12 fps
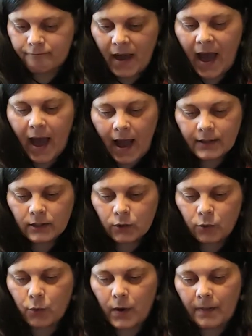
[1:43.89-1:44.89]
packed
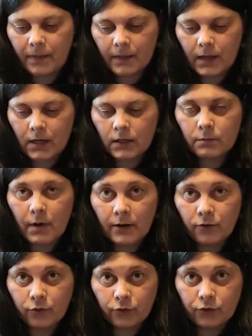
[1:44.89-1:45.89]
with these
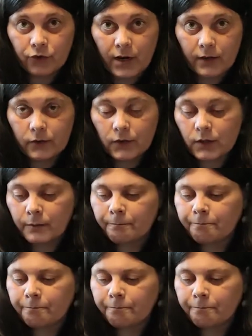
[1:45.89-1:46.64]
micronutrients.